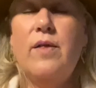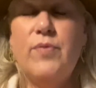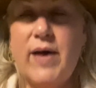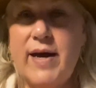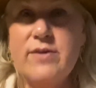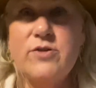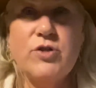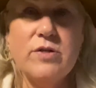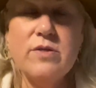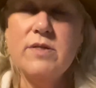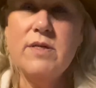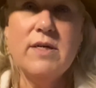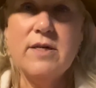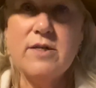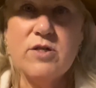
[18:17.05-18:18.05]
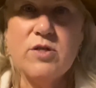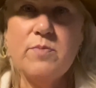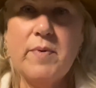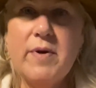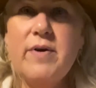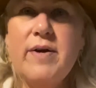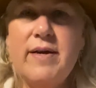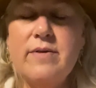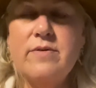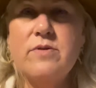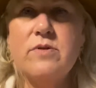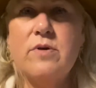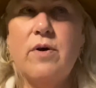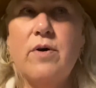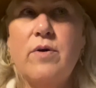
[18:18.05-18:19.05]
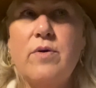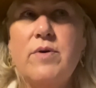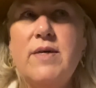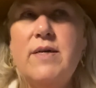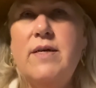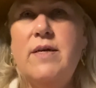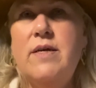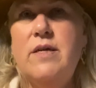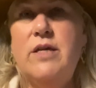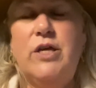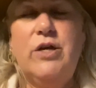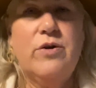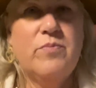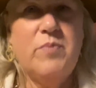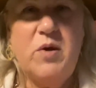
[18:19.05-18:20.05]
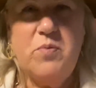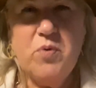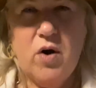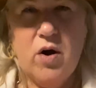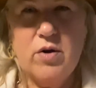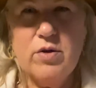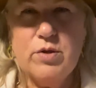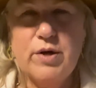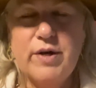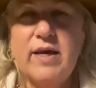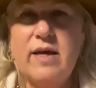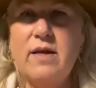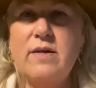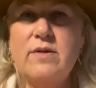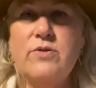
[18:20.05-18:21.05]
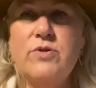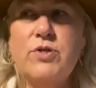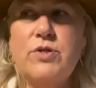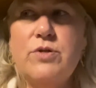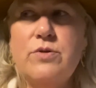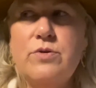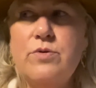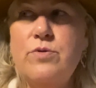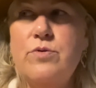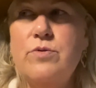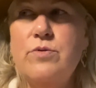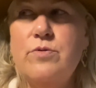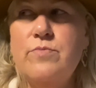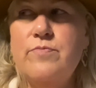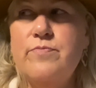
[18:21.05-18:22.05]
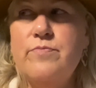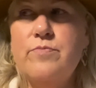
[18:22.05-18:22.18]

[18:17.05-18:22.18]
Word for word: That's just an experience. So you know, people are looking to